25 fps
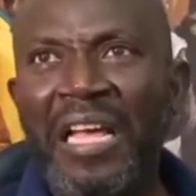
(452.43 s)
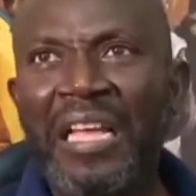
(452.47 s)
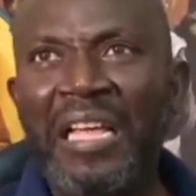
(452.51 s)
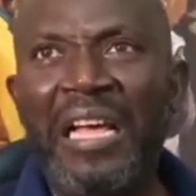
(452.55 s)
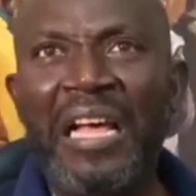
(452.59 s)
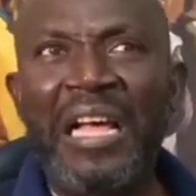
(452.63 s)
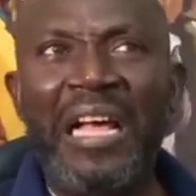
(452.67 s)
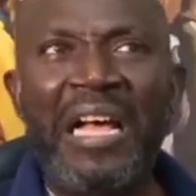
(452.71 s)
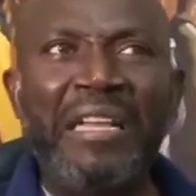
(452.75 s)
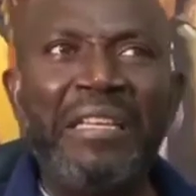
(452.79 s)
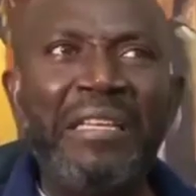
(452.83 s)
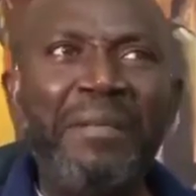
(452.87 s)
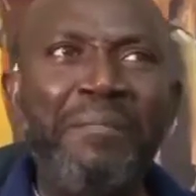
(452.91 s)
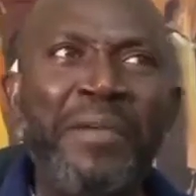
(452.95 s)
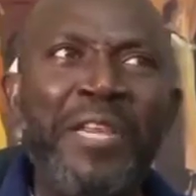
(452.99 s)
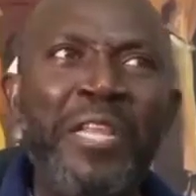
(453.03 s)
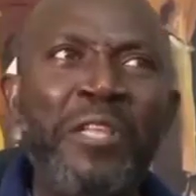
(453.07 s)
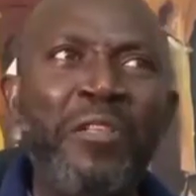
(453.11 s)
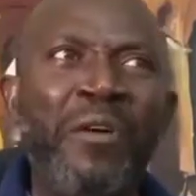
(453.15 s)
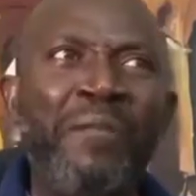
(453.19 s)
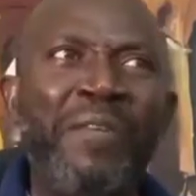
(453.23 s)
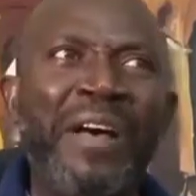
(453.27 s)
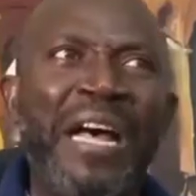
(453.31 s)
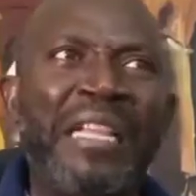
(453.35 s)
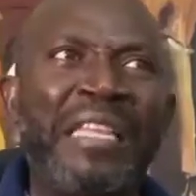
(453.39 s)
The
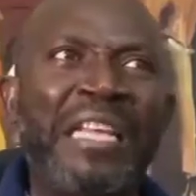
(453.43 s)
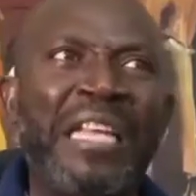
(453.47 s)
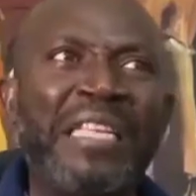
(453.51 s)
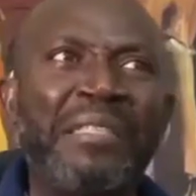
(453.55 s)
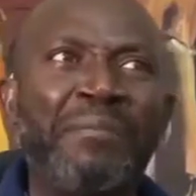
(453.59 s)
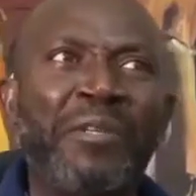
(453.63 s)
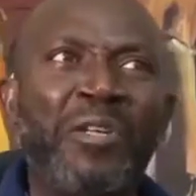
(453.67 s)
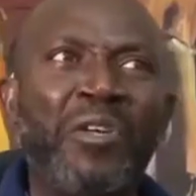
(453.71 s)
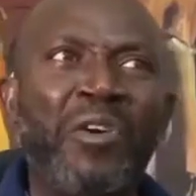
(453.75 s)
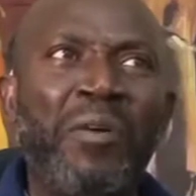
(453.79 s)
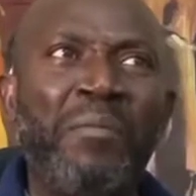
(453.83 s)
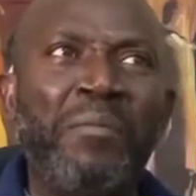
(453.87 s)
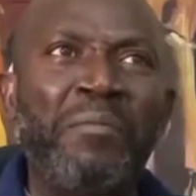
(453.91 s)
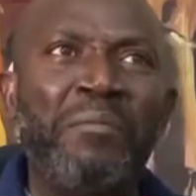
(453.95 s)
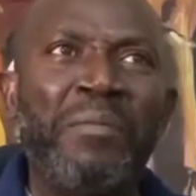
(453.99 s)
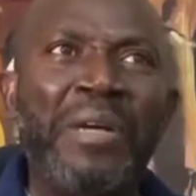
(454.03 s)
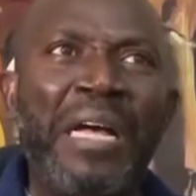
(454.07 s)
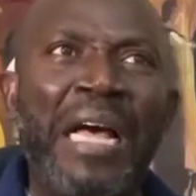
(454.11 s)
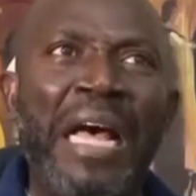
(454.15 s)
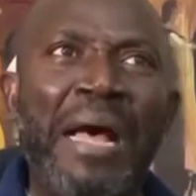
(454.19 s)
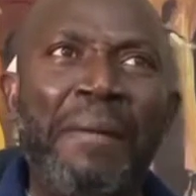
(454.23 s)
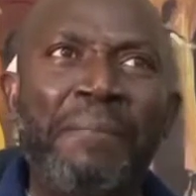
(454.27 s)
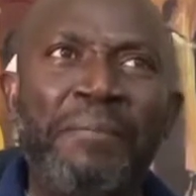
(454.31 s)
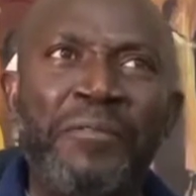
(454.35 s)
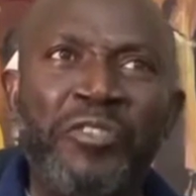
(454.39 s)
meaning of art has
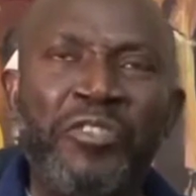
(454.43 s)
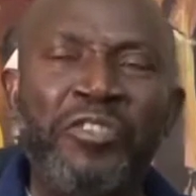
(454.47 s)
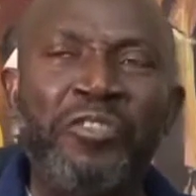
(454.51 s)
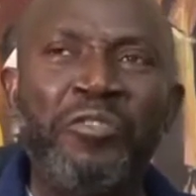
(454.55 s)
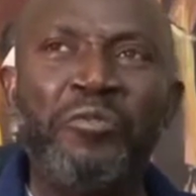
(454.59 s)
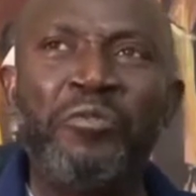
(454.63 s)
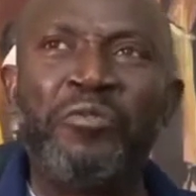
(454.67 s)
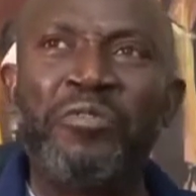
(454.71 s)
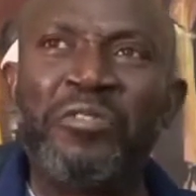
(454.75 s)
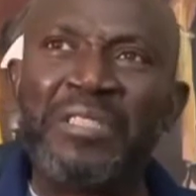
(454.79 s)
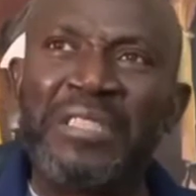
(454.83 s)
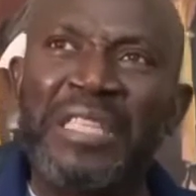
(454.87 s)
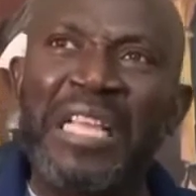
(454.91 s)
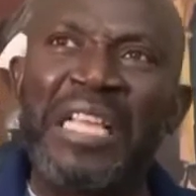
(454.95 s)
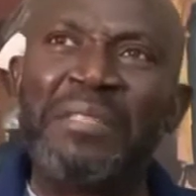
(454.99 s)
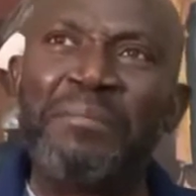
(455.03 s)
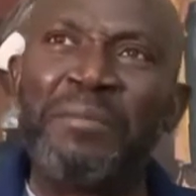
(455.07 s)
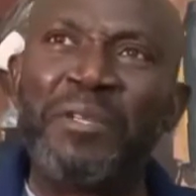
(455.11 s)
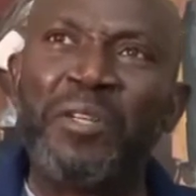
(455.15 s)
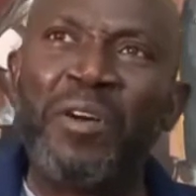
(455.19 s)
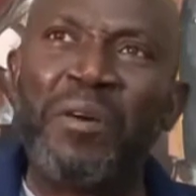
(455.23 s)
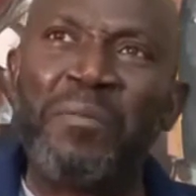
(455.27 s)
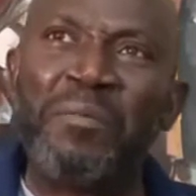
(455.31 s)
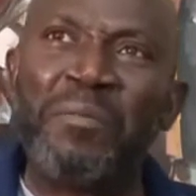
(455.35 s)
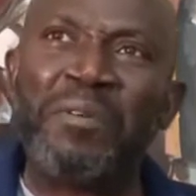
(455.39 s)
become obtuse, has
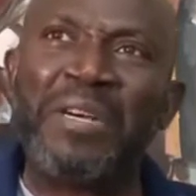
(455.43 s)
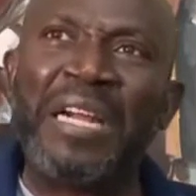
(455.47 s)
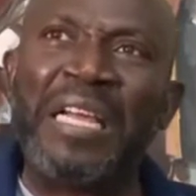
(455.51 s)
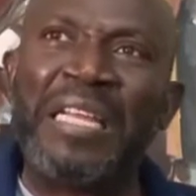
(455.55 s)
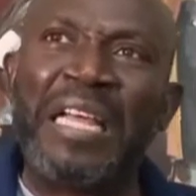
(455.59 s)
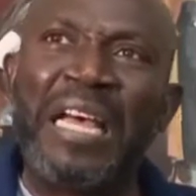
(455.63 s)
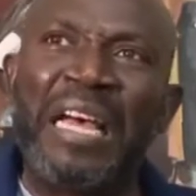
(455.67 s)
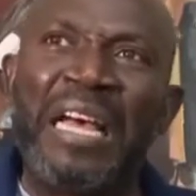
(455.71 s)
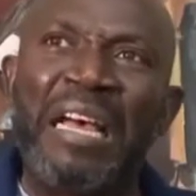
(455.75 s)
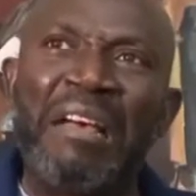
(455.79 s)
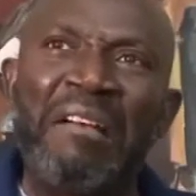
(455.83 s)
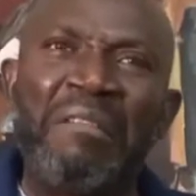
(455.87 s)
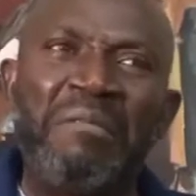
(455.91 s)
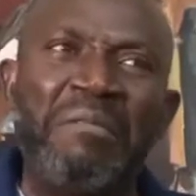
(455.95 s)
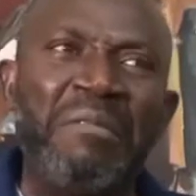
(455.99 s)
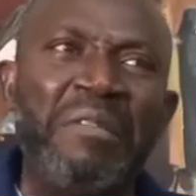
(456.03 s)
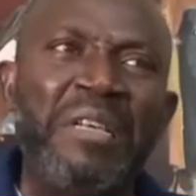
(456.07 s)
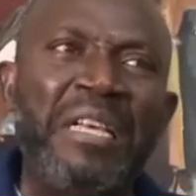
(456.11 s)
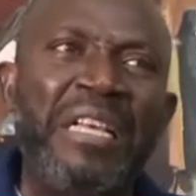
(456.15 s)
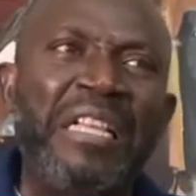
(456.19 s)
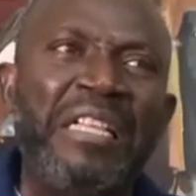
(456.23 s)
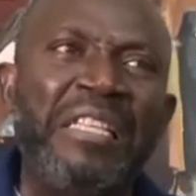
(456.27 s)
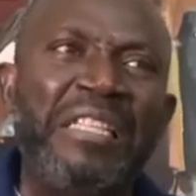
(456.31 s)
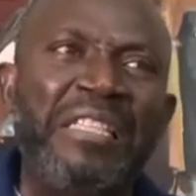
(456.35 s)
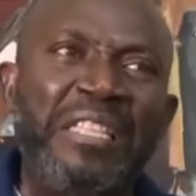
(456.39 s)
become rather
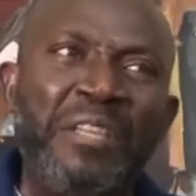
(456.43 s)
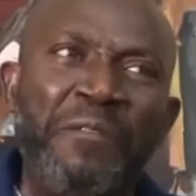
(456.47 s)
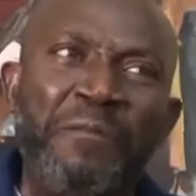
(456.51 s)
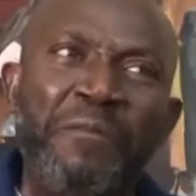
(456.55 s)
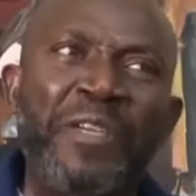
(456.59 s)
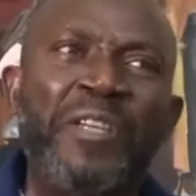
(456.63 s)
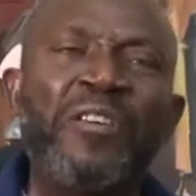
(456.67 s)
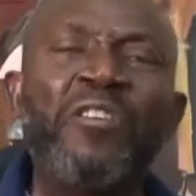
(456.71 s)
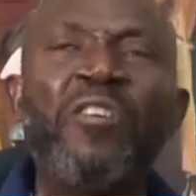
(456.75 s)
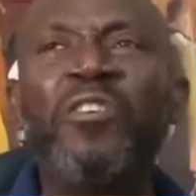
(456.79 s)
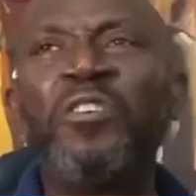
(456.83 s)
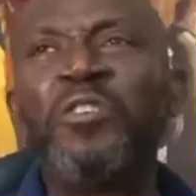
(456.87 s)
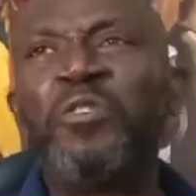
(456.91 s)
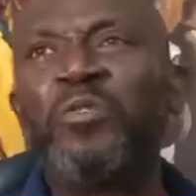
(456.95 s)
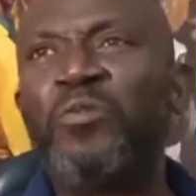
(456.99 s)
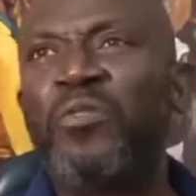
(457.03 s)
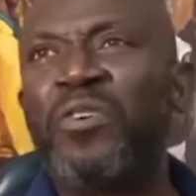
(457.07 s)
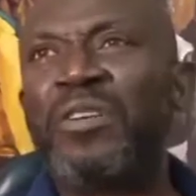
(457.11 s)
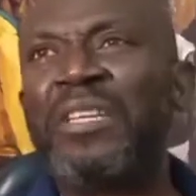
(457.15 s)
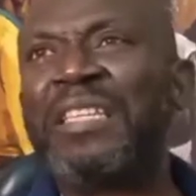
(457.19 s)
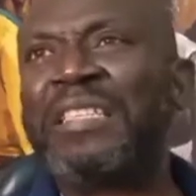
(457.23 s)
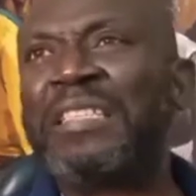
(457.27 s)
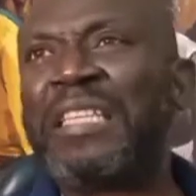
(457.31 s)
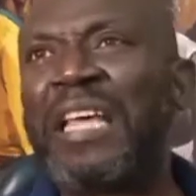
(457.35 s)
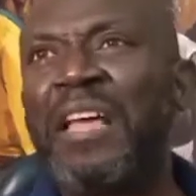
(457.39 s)
difficult to
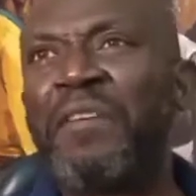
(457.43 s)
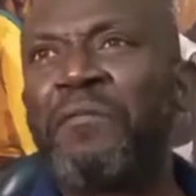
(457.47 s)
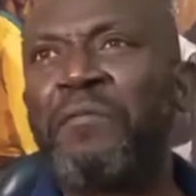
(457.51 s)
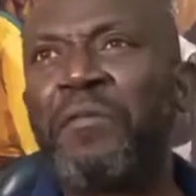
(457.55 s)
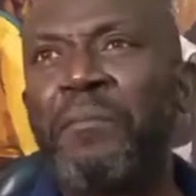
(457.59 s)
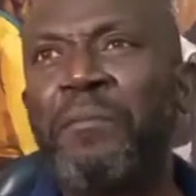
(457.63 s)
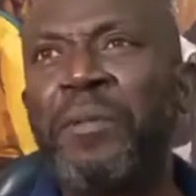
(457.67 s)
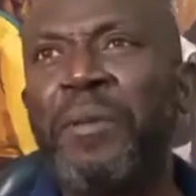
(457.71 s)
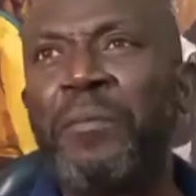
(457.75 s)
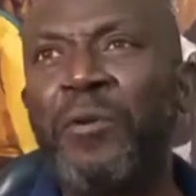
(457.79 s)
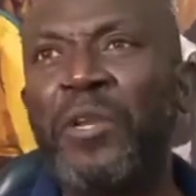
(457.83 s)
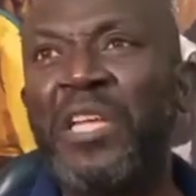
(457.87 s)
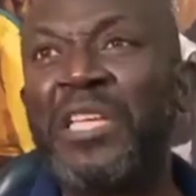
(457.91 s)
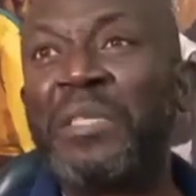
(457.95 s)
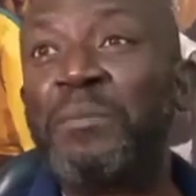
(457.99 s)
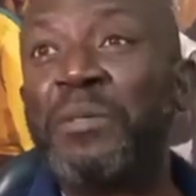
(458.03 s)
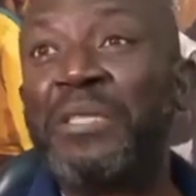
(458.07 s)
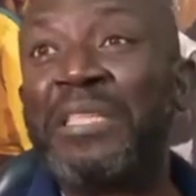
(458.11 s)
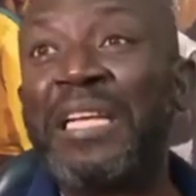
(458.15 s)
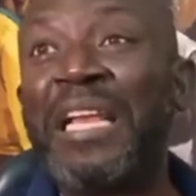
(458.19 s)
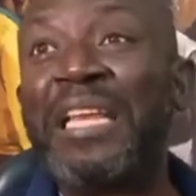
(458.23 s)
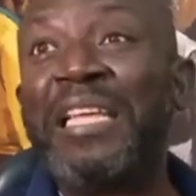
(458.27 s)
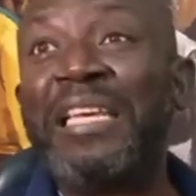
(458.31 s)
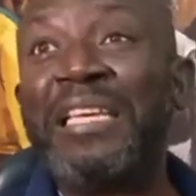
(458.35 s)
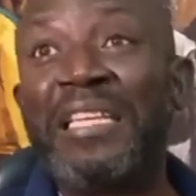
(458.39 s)
understand for people,
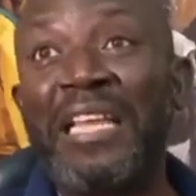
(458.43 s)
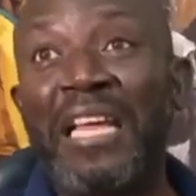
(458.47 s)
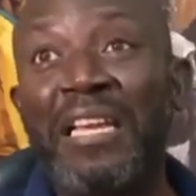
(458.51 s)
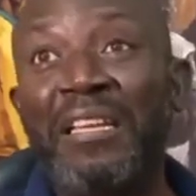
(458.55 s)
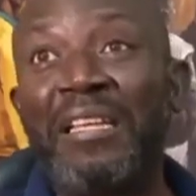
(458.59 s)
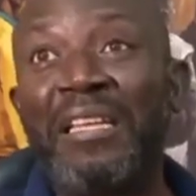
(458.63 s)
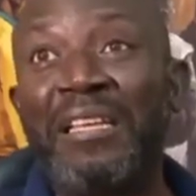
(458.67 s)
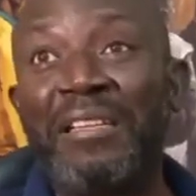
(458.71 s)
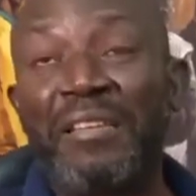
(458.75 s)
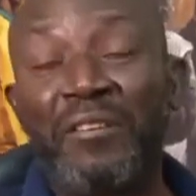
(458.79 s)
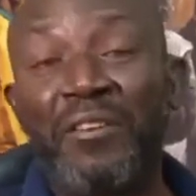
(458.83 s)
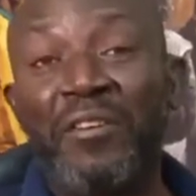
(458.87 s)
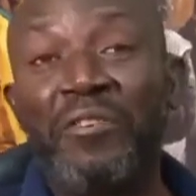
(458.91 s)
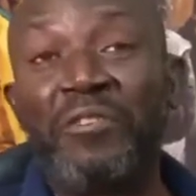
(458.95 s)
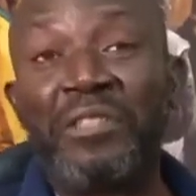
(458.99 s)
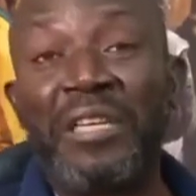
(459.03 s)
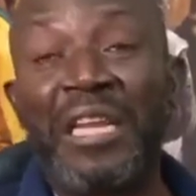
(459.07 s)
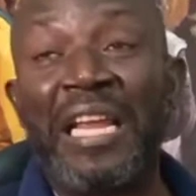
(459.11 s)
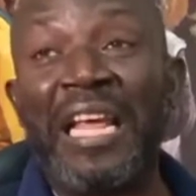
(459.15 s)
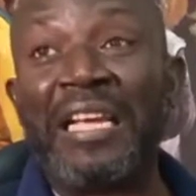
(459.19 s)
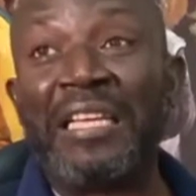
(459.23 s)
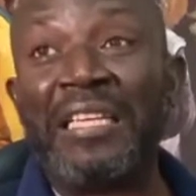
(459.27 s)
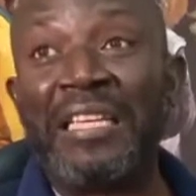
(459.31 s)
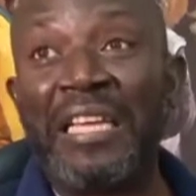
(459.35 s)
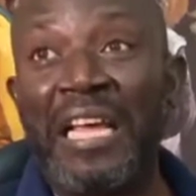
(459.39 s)
especially in a
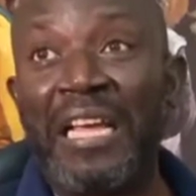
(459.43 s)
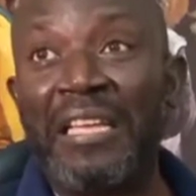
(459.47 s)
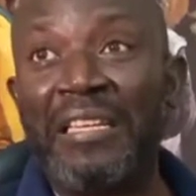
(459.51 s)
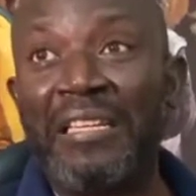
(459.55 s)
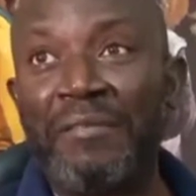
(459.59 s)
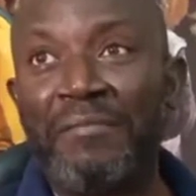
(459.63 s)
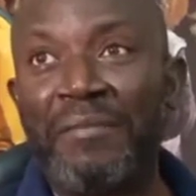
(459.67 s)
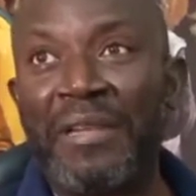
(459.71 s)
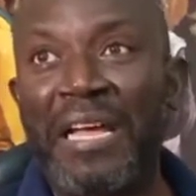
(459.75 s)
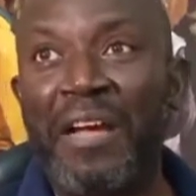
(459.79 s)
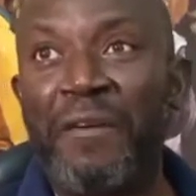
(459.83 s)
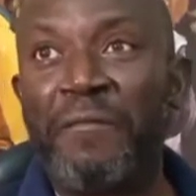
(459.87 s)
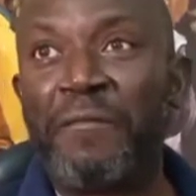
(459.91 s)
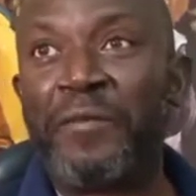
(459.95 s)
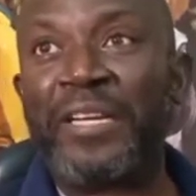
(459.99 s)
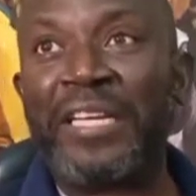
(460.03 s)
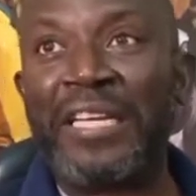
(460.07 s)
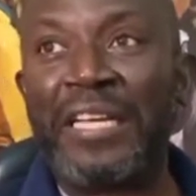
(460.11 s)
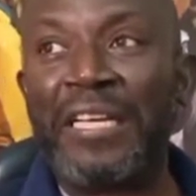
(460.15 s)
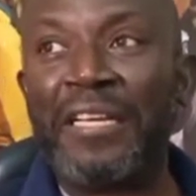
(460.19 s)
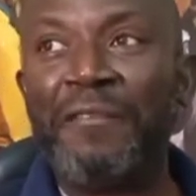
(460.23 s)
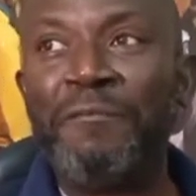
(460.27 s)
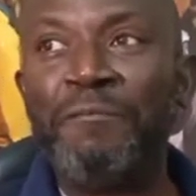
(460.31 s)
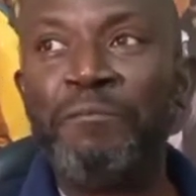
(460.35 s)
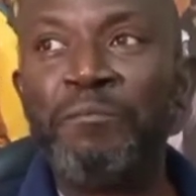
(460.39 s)
country like in
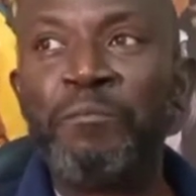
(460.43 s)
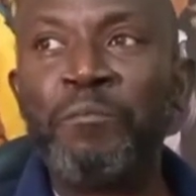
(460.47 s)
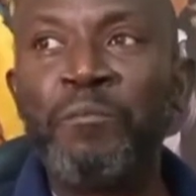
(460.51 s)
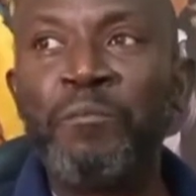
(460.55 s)
Africa,